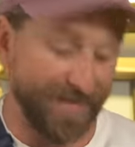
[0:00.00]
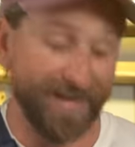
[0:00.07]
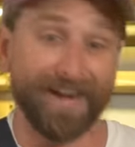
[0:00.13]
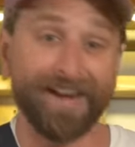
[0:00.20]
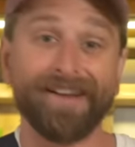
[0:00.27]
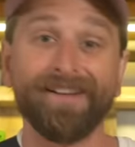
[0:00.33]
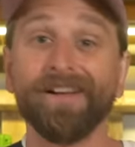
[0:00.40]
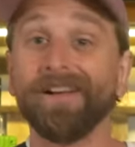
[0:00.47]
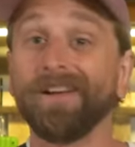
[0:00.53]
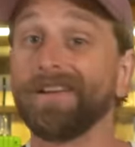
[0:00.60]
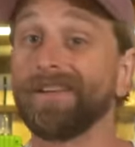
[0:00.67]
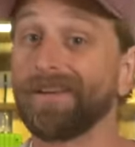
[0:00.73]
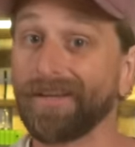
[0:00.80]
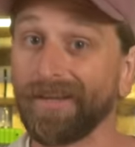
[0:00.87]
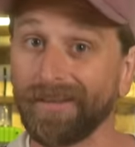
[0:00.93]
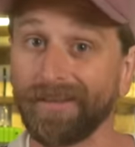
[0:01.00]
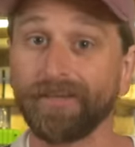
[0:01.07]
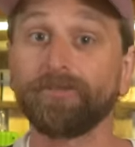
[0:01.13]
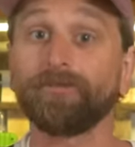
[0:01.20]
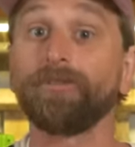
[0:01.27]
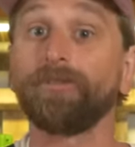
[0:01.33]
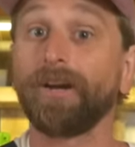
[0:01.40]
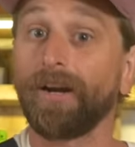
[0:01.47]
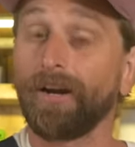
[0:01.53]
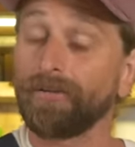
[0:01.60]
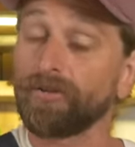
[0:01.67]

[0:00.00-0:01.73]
then you can get this through here.